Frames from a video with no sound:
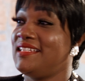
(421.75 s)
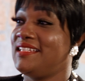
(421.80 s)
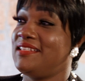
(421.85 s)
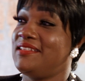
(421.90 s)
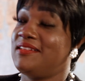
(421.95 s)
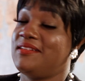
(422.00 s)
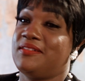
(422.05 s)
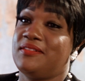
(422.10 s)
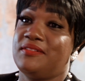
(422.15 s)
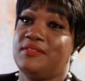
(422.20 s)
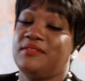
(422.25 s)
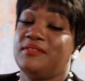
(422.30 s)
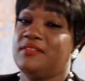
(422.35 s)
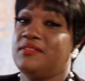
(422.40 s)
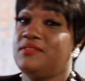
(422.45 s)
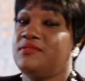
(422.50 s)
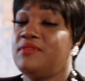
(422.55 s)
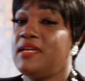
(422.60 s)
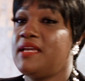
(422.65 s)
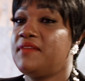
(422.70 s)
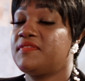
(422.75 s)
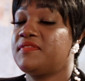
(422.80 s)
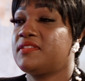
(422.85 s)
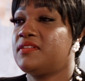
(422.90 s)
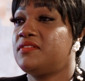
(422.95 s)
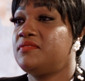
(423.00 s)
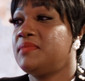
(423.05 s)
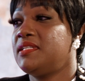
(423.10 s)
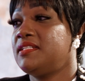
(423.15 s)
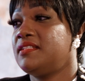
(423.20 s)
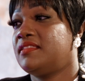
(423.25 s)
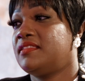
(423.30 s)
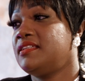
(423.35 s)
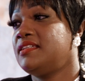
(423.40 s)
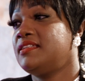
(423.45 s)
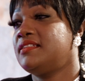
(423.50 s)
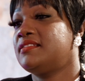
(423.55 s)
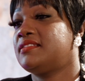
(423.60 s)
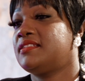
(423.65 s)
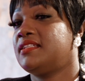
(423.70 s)
You know, you have so many
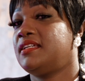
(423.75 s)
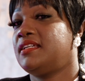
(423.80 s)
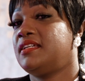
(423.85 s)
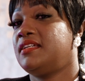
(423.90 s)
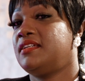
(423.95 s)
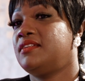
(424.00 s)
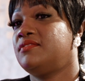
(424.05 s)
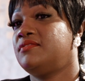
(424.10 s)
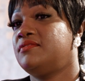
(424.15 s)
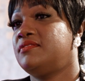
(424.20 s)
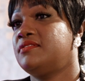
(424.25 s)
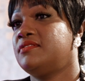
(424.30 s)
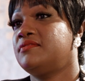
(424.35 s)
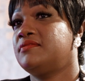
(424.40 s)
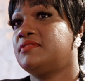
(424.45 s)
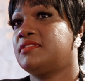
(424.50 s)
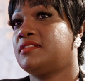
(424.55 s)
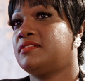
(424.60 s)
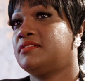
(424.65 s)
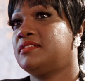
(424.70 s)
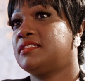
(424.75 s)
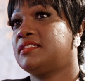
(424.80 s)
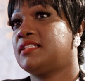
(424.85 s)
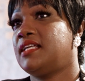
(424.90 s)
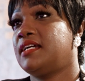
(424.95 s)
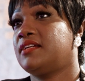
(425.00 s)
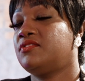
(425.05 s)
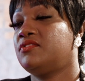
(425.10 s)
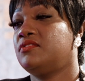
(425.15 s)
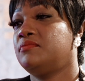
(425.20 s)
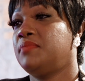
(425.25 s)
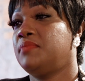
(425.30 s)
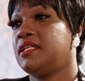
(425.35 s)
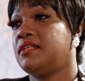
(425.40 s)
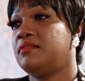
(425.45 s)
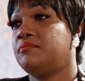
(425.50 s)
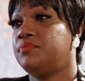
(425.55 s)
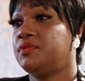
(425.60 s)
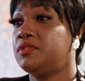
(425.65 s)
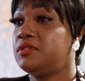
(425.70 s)
things that you do. So it's like you're
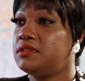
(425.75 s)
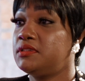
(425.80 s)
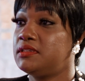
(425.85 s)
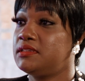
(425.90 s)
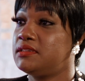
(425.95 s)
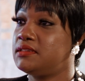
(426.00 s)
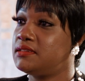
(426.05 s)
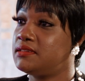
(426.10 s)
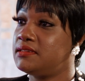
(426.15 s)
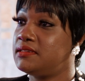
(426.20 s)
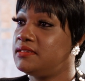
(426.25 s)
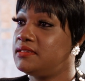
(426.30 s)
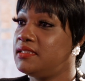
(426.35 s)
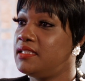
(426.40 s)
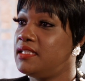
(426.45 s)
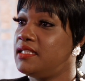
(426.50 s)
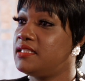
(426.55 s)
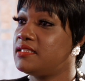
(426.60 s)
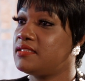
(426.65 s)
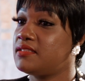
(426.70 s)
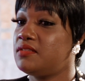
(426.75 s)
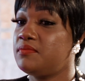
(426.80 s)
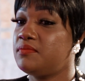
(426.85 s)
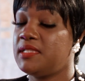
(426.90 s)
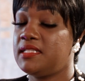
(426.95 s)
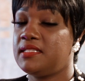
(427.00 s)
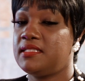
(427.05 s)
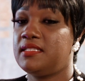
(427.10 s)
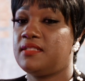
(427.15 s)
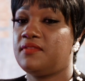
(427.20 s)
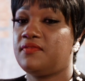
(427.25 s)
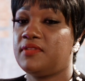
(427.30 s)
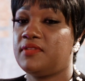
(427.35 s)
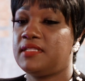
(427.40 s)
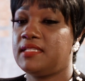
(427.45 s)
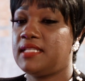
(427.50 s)
being pulled in so many different